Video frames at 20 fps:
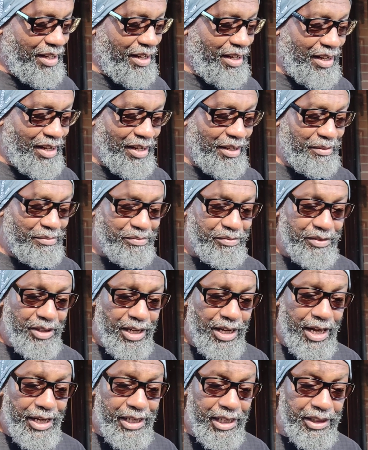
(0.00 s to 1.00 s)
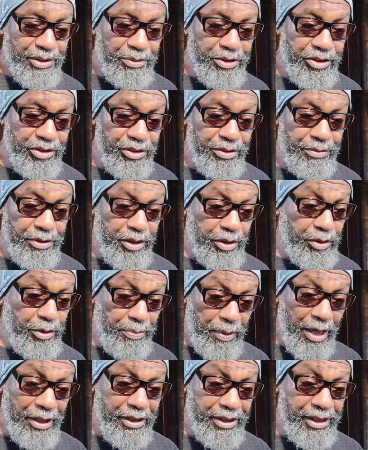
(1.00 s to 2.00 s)
Uh, and that's what you should you
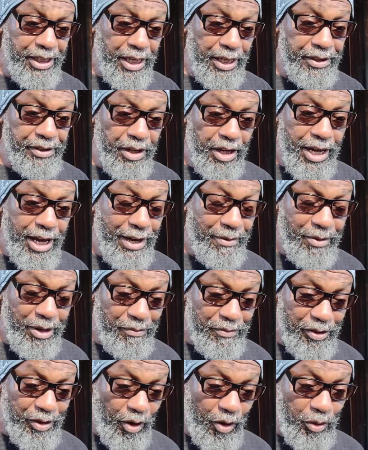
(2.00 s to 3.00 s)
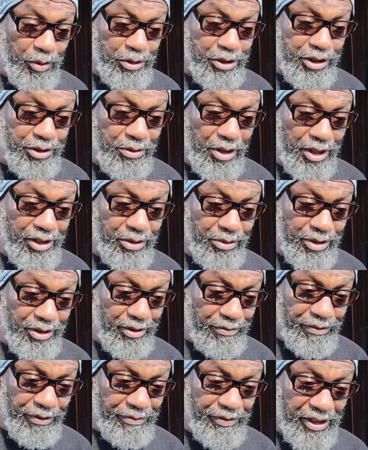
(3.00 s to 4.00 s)
should understand. However old you are, you're in
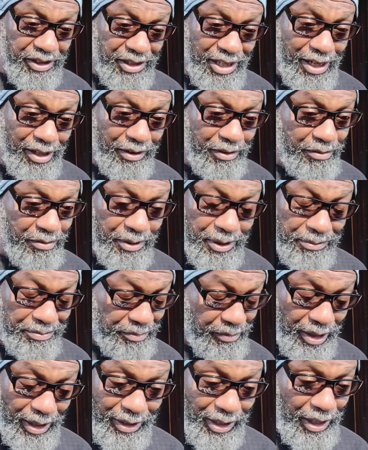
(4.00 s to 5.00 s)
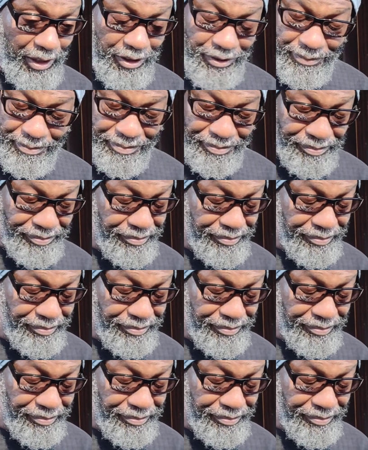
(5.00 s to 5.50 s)
your 50s now, but I guess